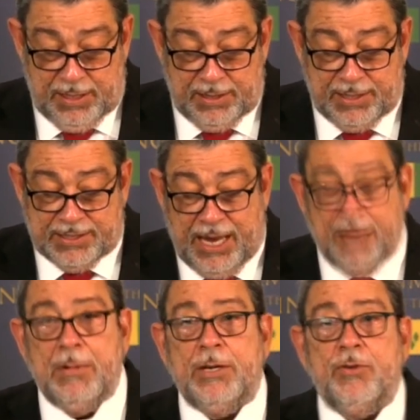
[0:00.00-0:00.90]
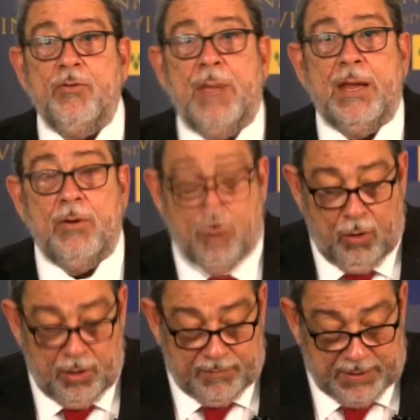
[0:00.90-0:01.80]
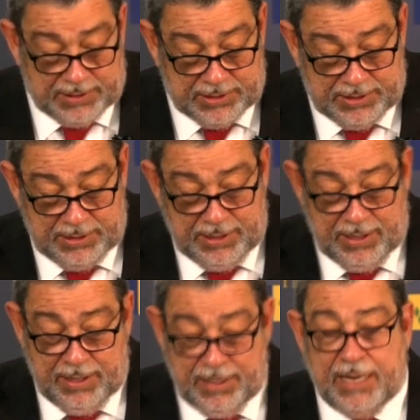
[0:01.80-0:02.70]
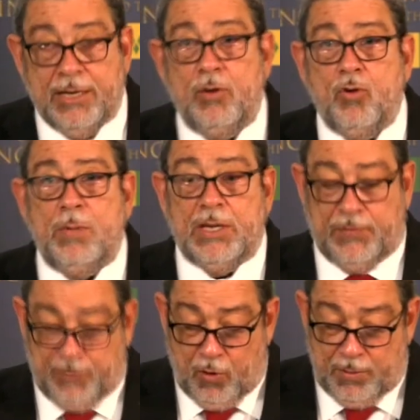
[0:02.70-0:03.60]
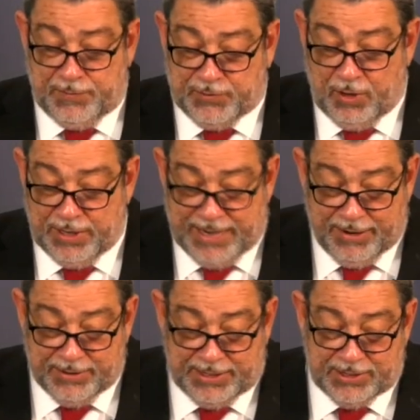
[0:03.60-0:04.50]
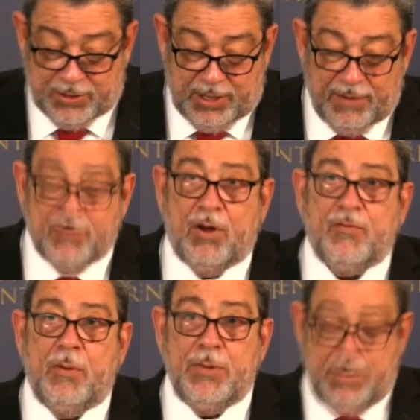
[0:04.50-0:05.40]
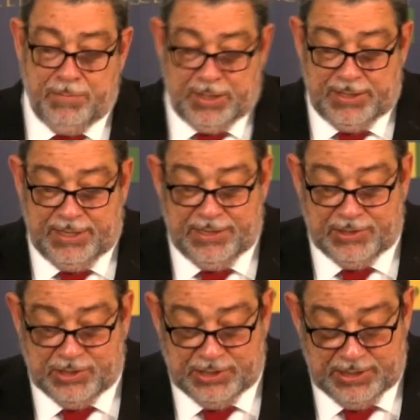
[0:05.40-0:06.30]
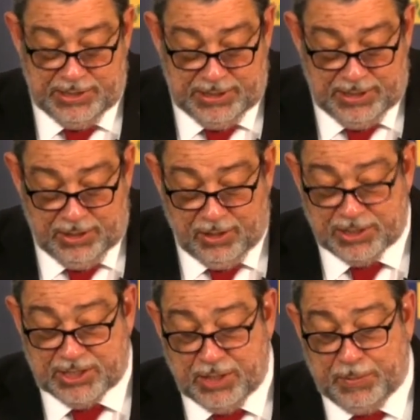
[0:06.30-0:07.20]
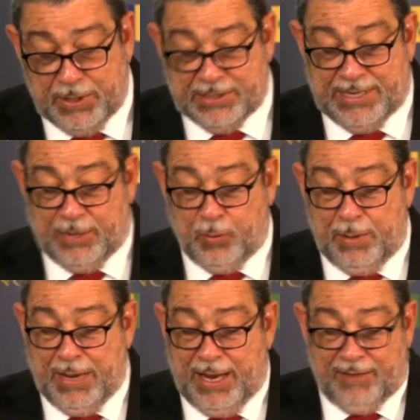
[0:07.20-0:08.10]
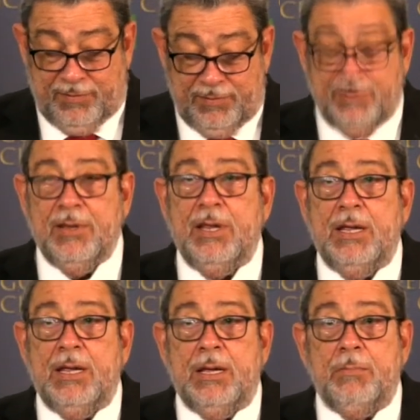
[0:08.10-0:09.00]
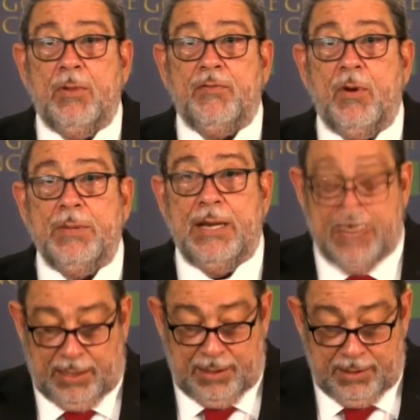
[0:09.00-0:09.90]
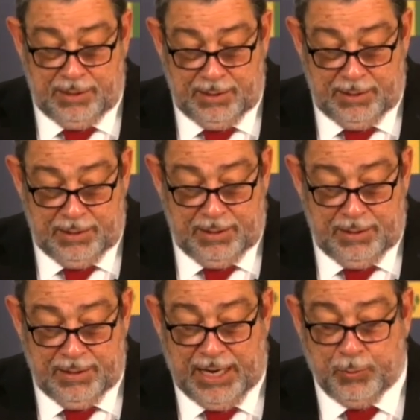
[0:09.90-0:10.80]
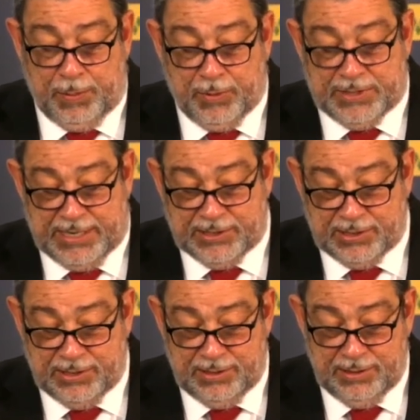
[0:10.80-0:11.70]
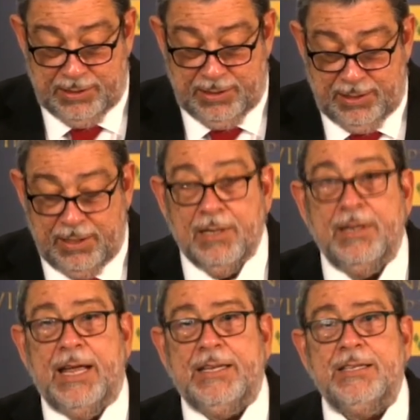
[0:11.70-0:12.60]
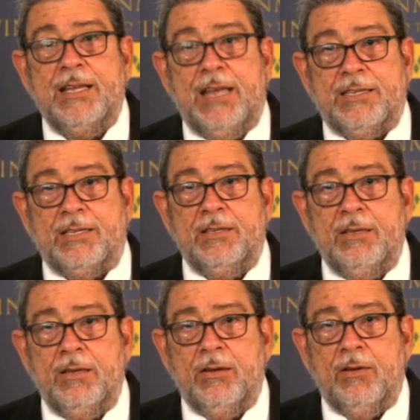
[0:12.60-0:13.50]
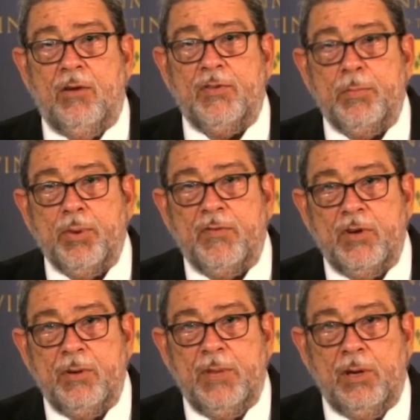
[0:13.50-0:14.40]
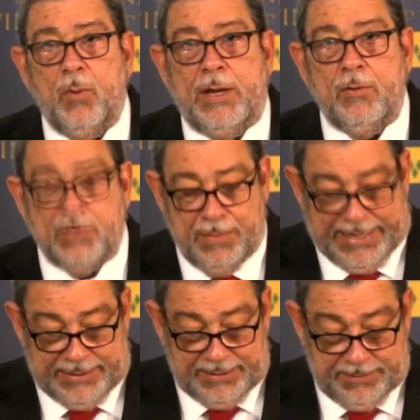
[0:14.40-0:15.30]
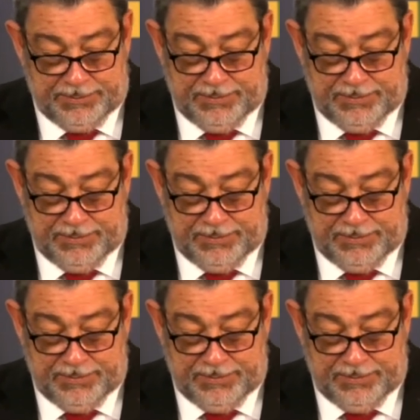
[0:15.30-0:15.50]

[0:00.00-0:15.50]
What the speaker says: It is timely to remind all of us that the noblest form of solidarity is to give not from the abundance or surplus that we may have, but from the little that we possess. That is the lesson of the proverbial widow's mite.